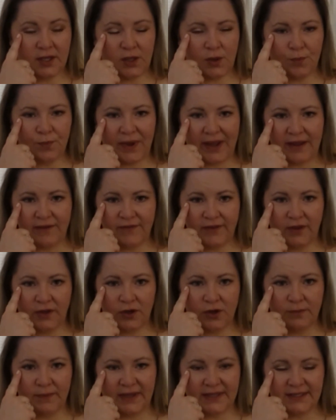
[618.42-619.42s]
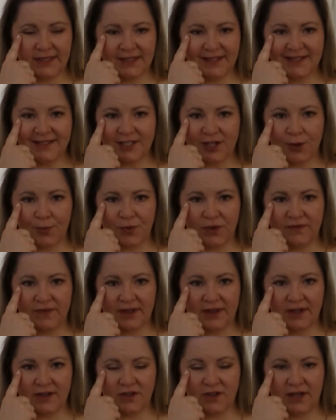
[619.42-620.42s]
You might feel your muscles start
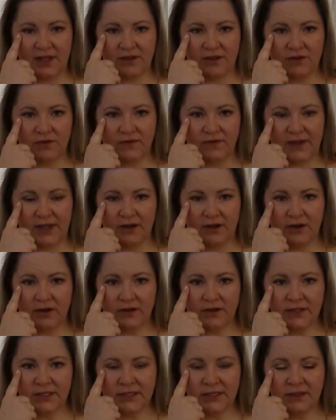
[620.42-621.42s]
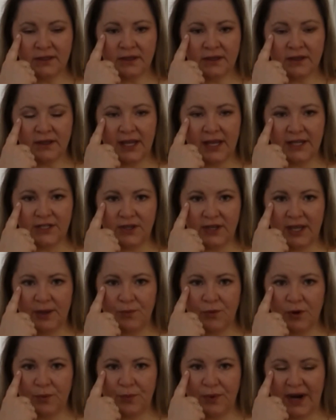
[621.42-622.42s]
moving underneath your fingers as you
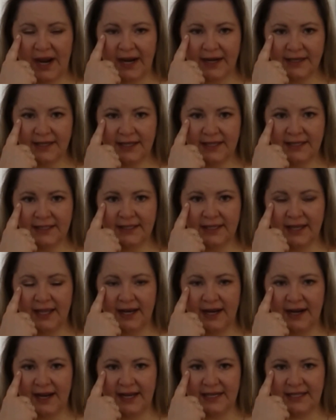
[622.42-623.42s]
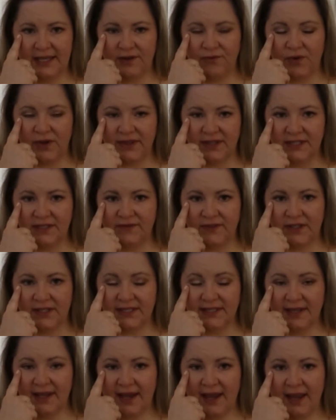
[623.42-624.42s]
get more practice and get an idea of what this
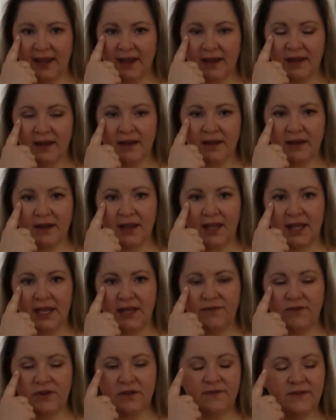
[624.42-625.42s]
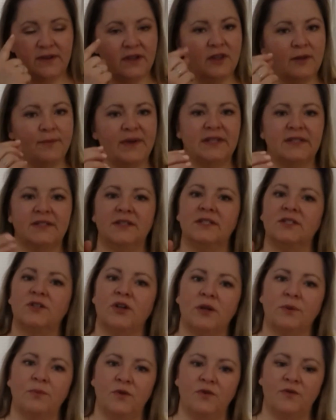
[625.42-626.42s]
feels like. And if you feel the muscles
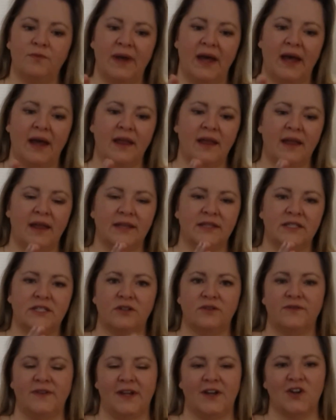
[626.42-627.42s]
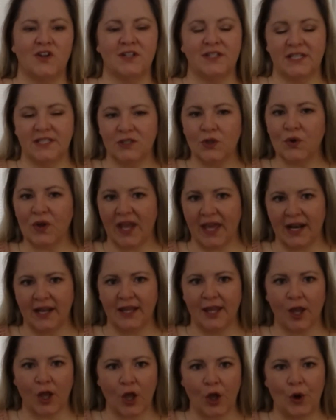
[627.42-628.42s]
starting to move back against your fingers, it's okay to
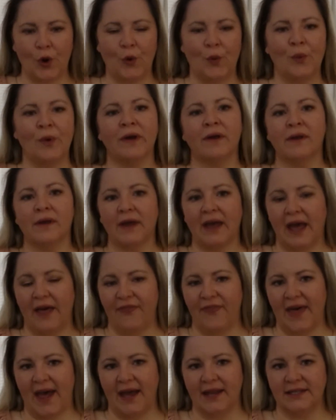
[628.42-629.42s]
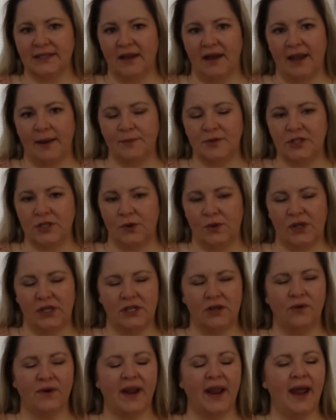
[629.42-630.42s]
let go at that time too.
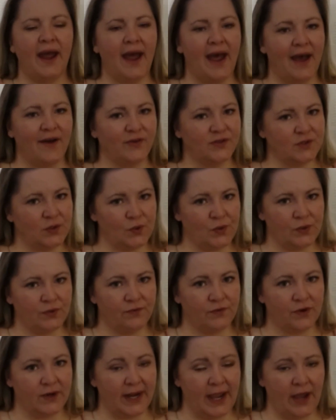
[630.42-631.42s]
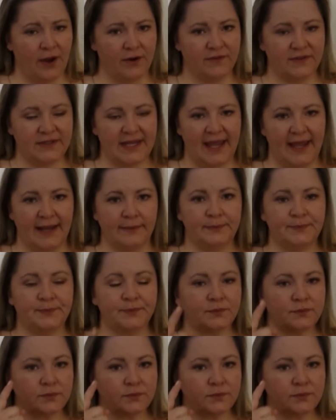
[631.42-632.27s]
You don't have to hold for a count of 10.